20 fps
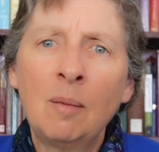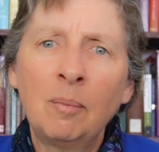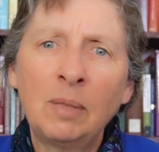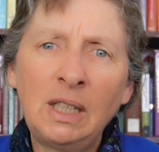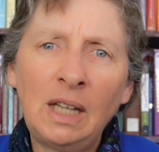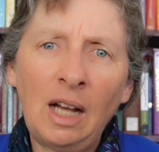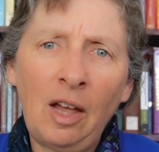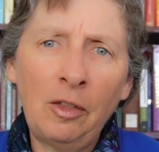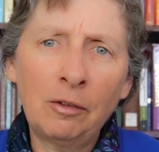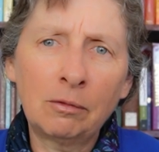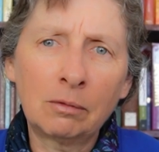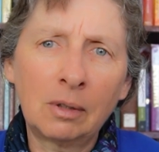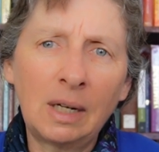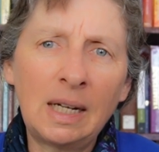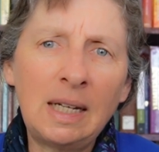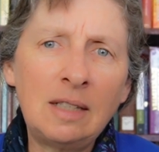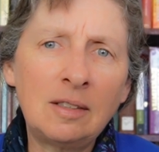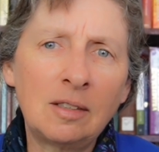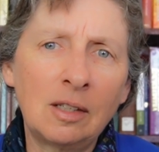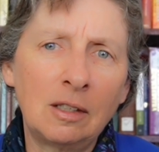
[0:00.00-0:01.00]
But the other
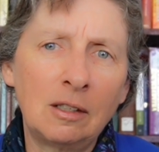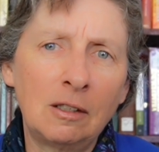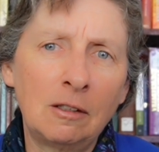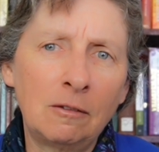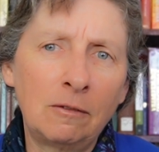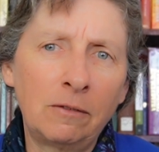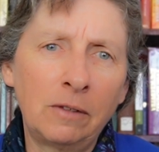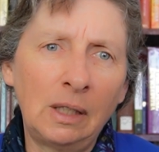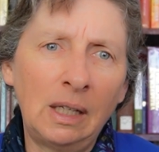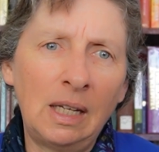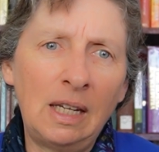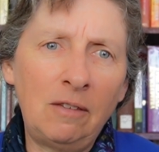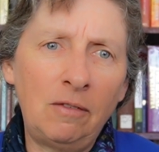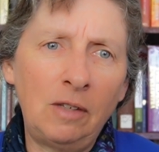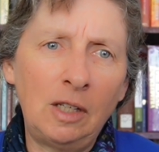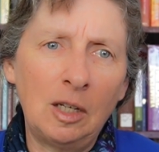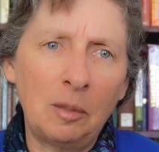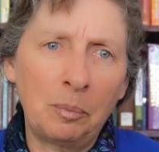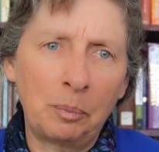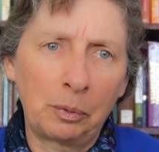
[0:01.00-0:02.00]
reason for
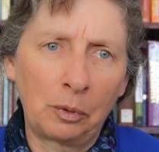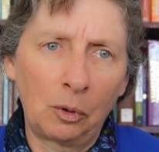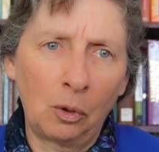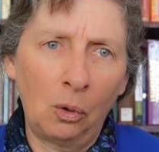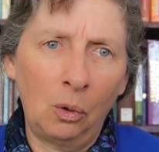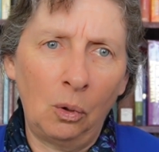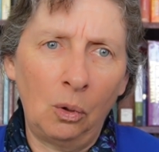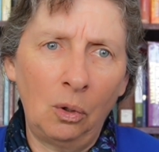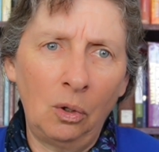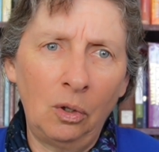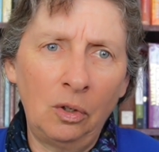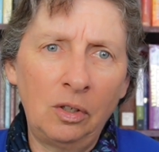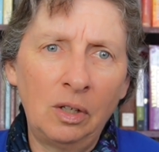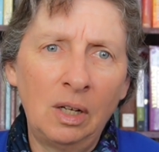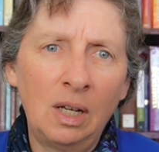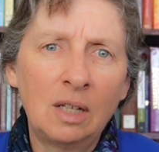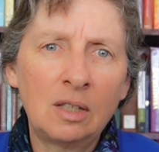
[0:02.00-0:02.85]
leaving it broad